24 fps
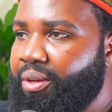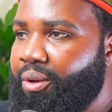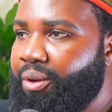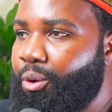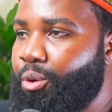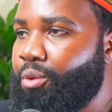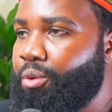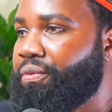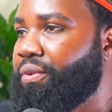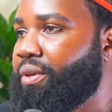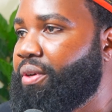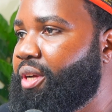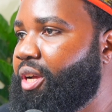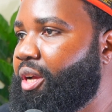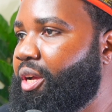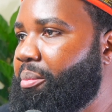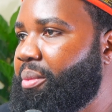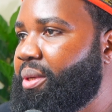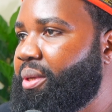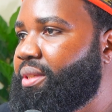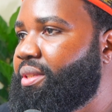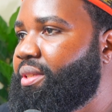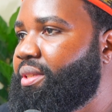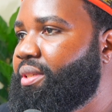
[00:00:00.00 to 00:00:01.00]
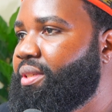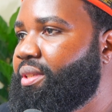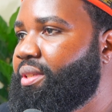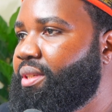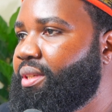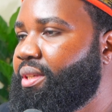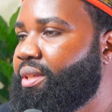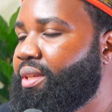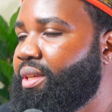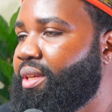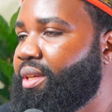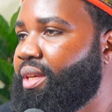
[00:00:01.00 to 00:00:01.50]
Overcome it,
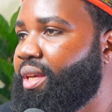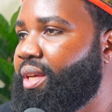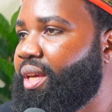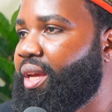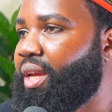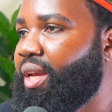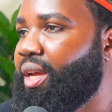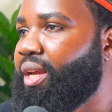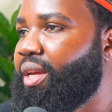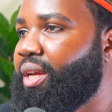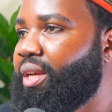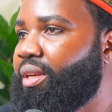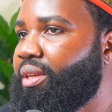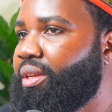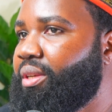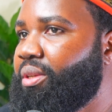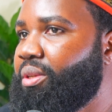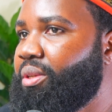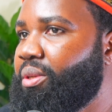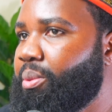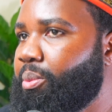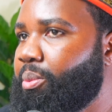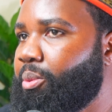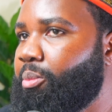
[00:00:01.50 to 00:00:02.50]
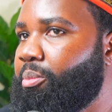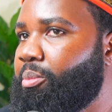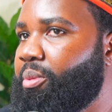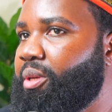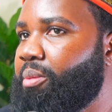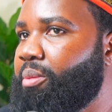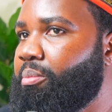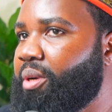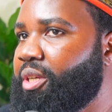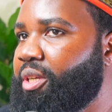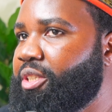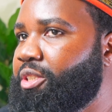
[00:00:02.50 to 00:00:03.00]
and you will be
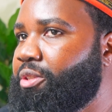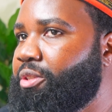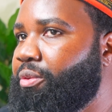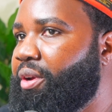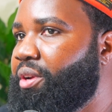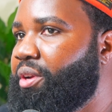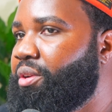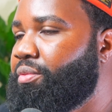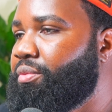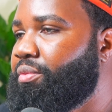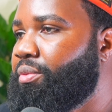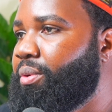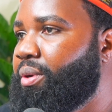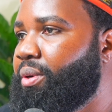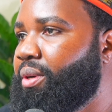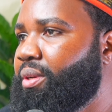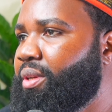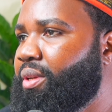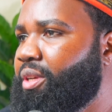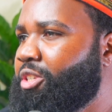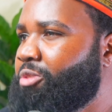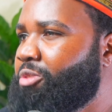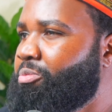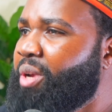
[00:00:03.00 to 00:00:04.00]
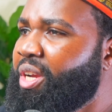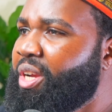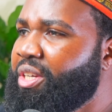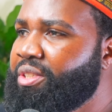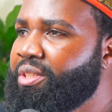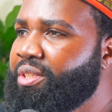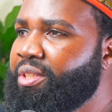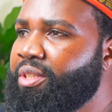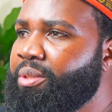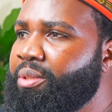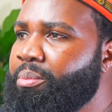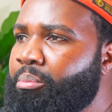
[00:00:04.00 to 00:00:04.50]
much greater for it,
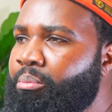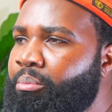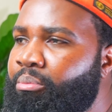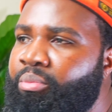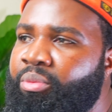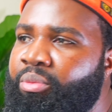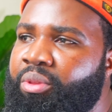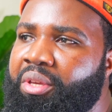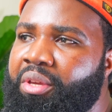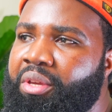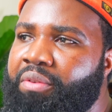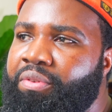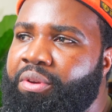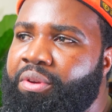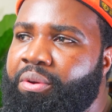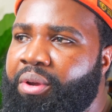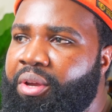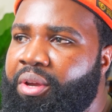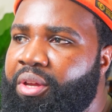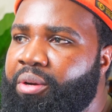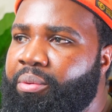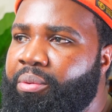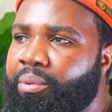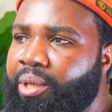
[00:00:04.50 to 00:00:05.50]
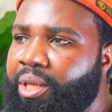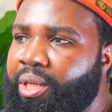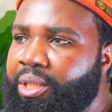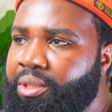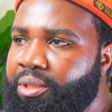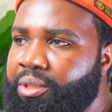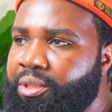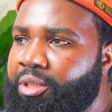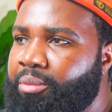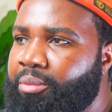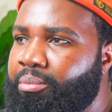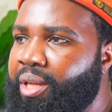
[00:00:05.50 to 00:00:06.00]
especially if you're in a
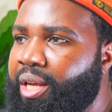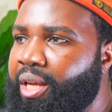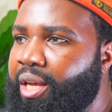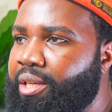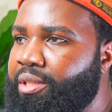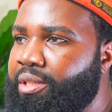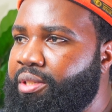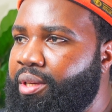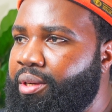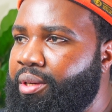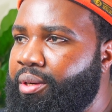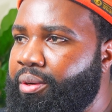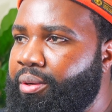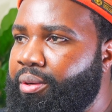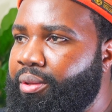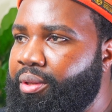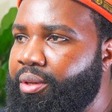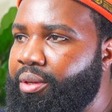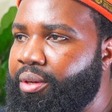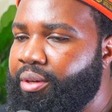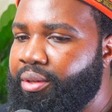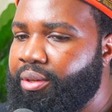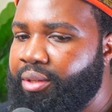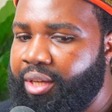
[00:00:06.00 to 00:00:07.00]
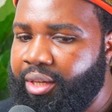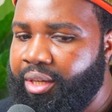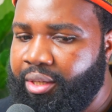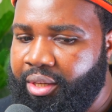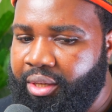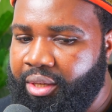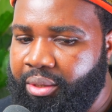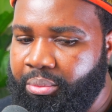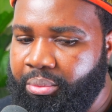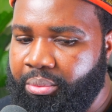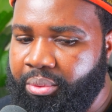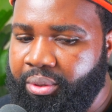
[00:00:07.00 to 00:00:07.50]
relationship, like I said earlier. Like
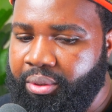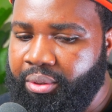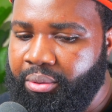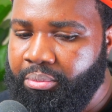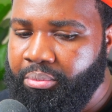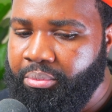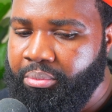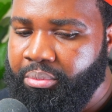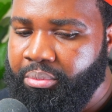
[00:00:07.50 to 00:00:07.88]
it will